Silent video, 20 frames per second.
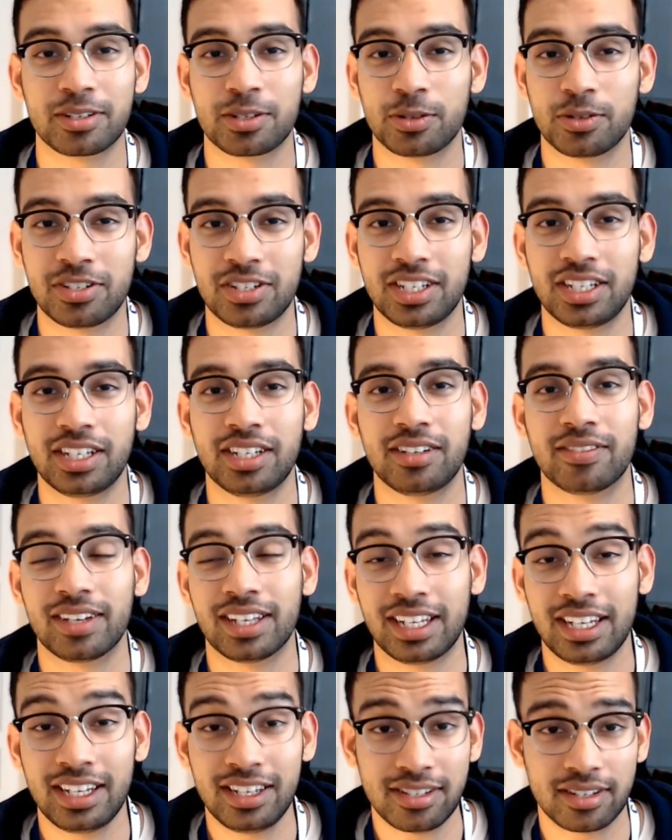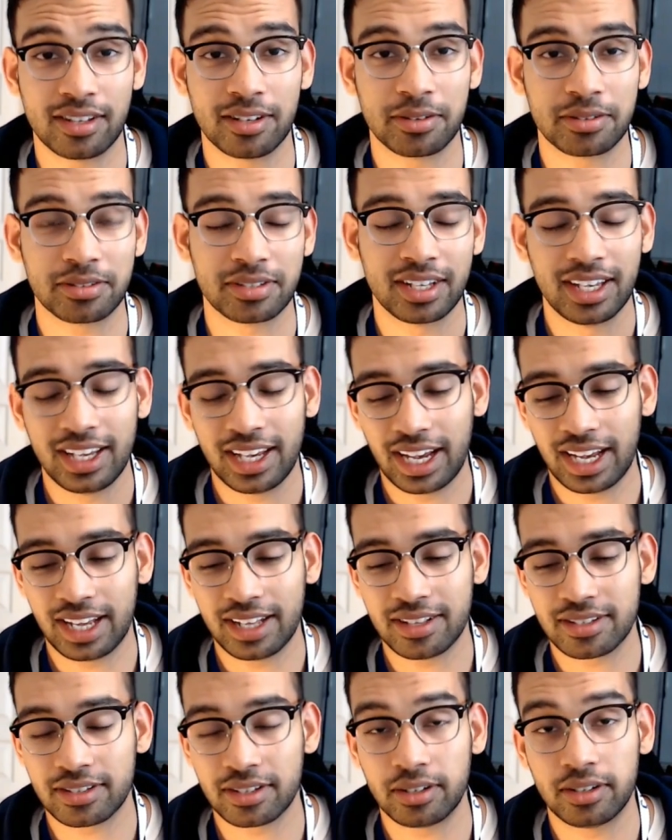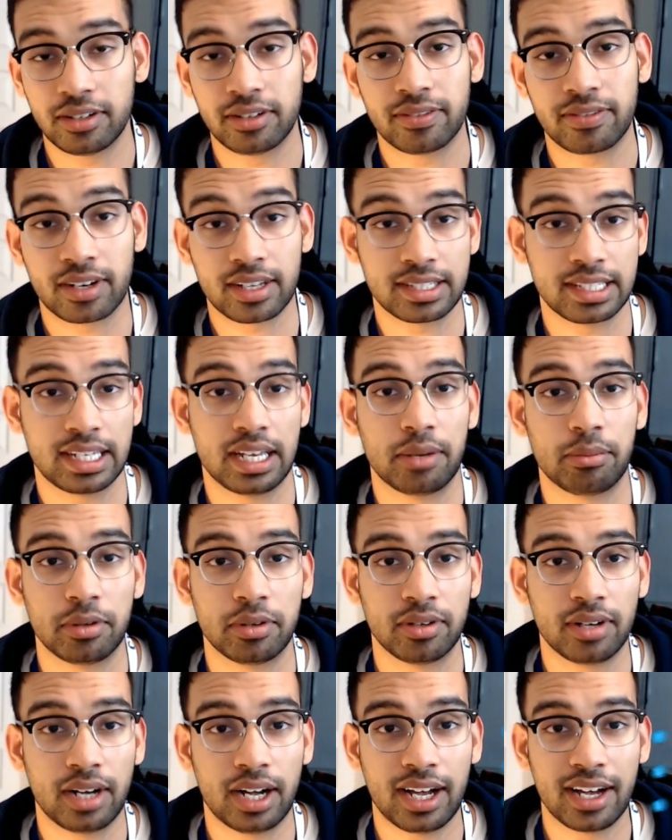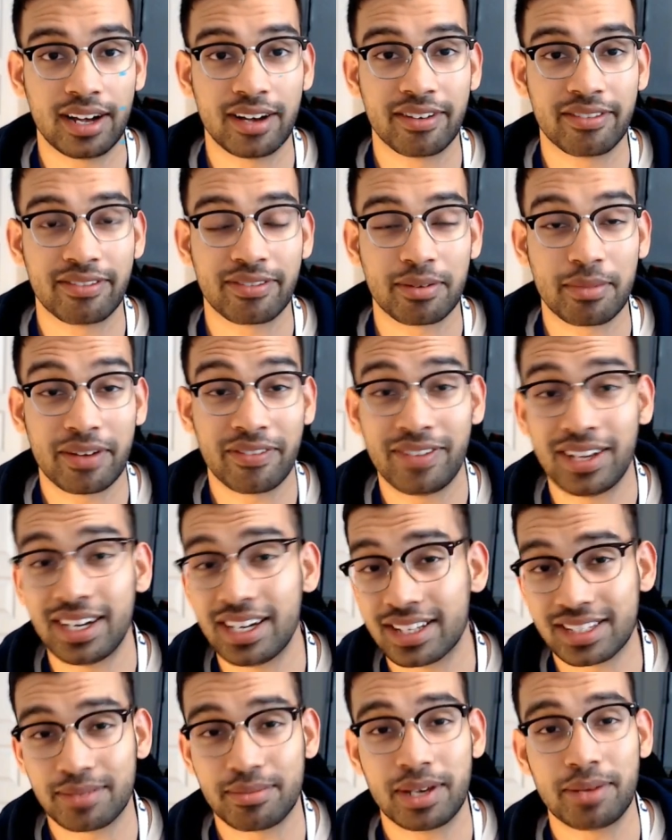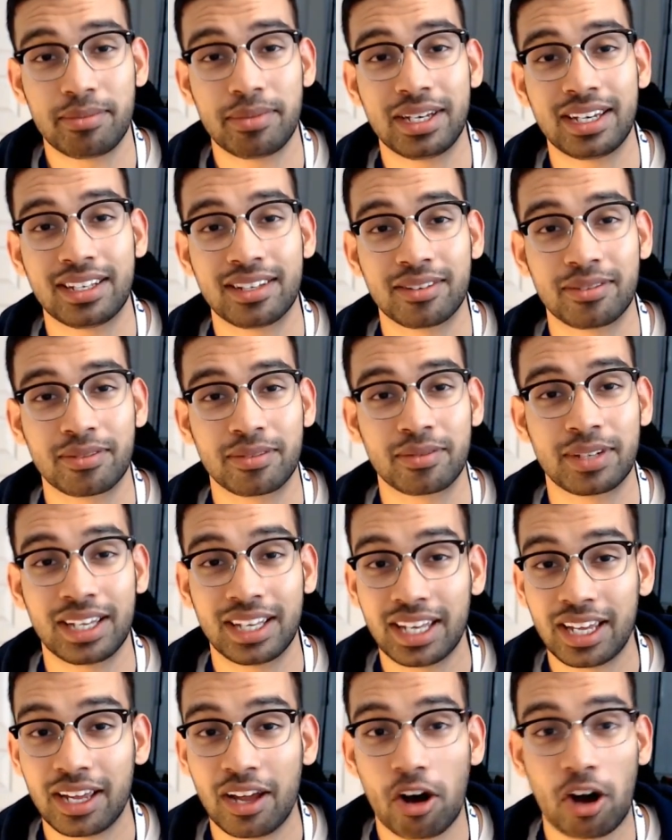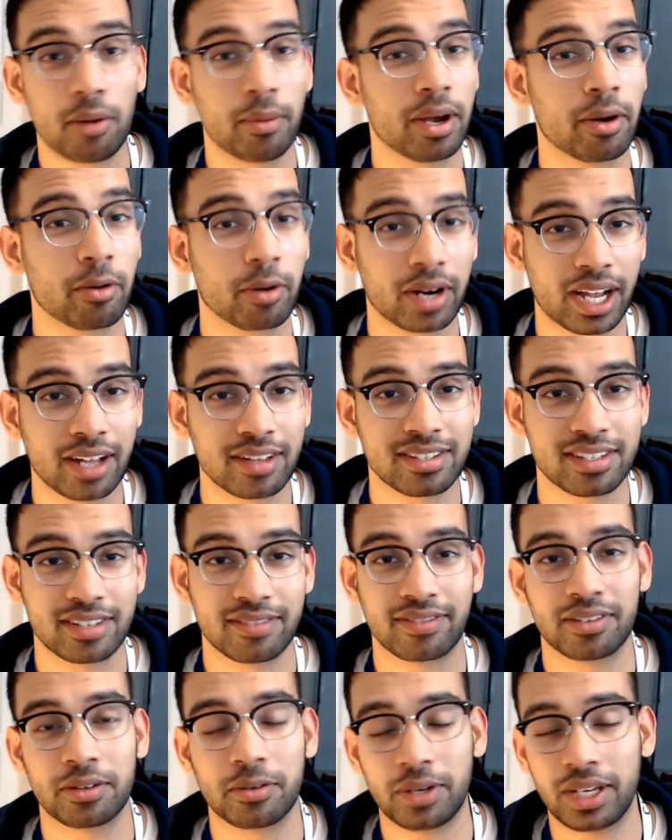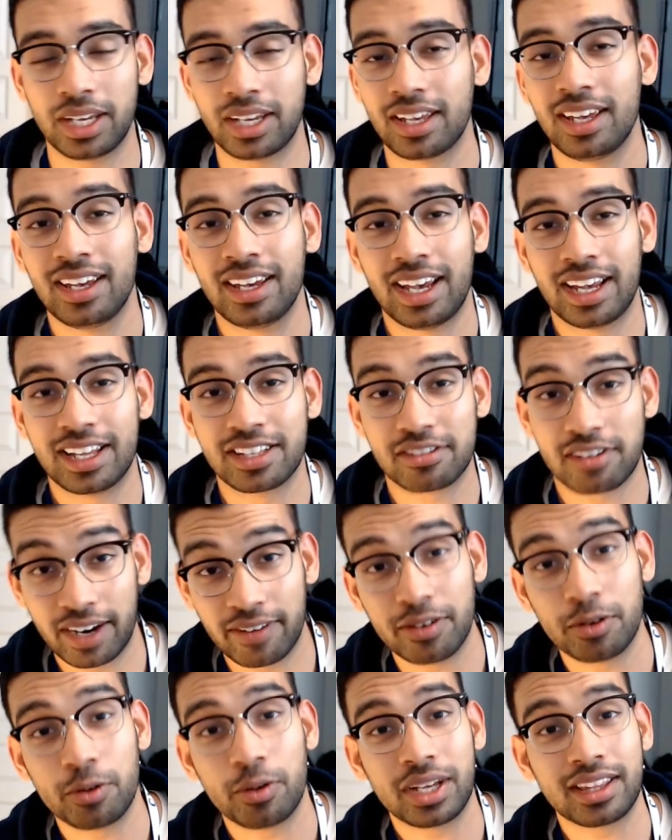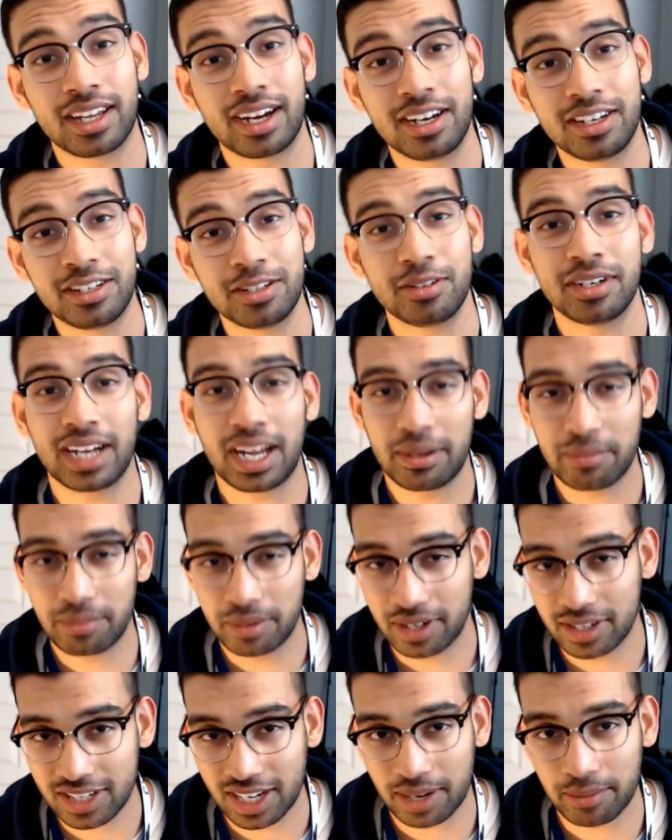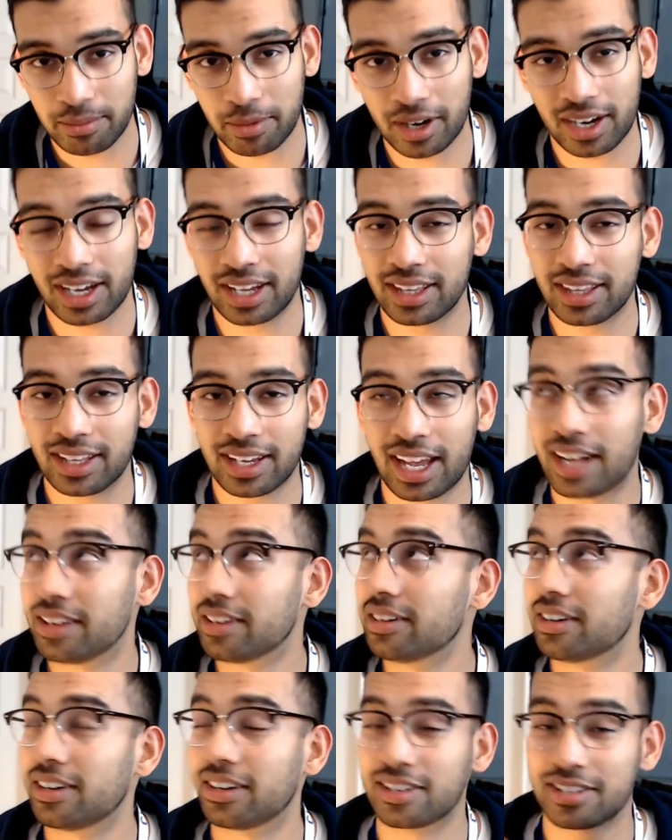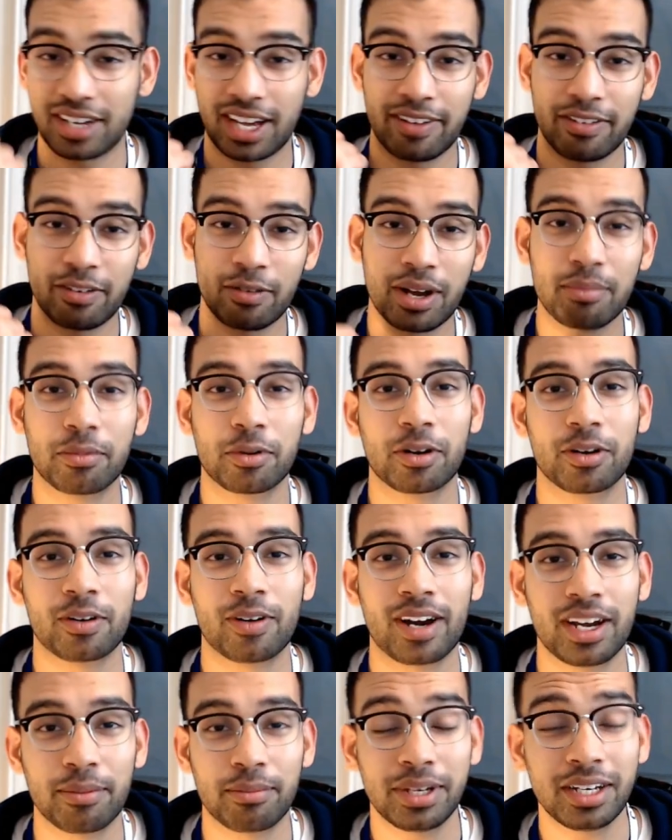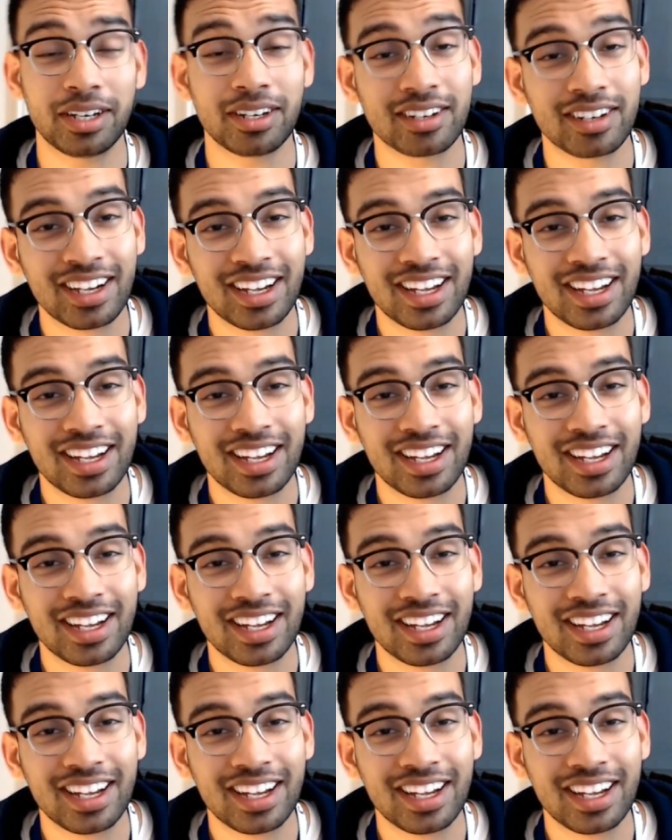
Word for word: to achieve in each of those. And so, for example, for my fitness, it may be getting all my workouts in for the week. And so every week that I do it, I put a check mark in the calendar. So I have a whiteboard right up here,